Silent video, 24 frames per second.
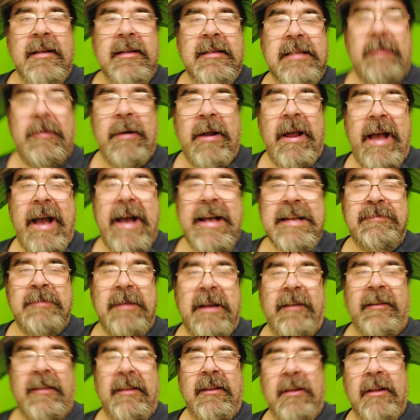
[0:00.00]
Somebody asked
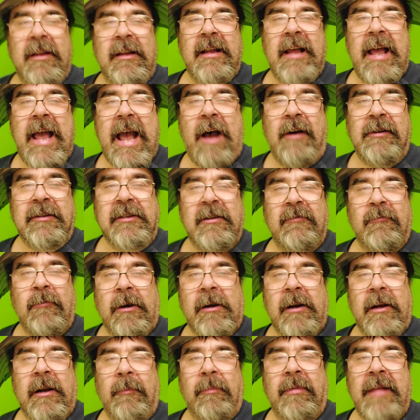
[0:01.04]
me how it's going to
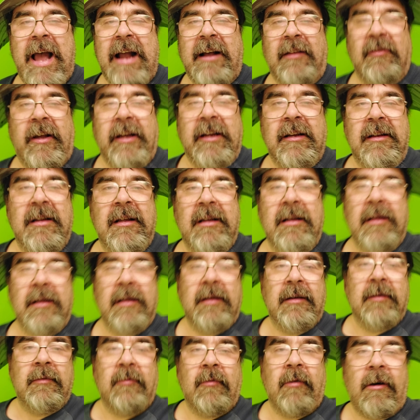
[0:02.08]
work on the black light.
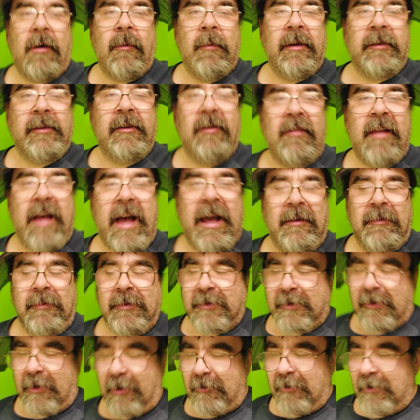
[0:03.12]
Well, I'm going to do that.
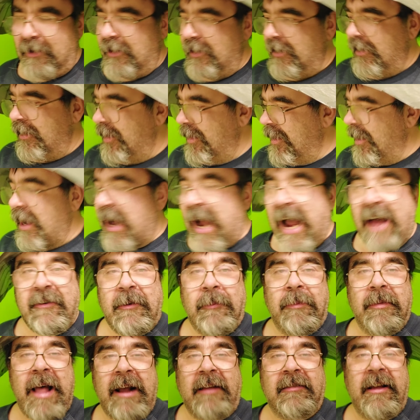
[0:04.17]
So I have a
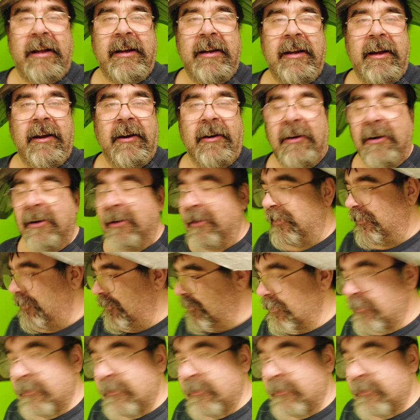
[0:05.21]
black light here.